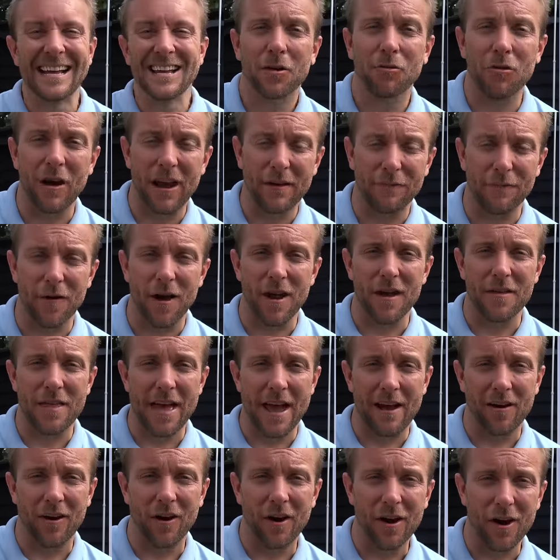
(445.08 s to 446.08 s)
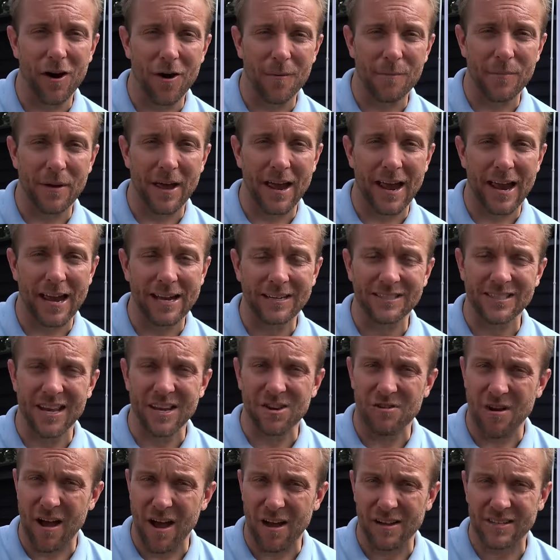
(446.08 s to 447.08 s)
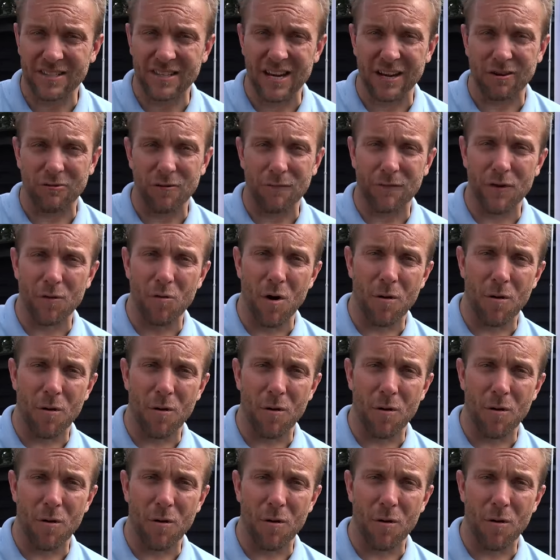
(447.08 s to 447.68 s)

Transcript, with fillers: Great photo there, IRB. Send you out a sticker if you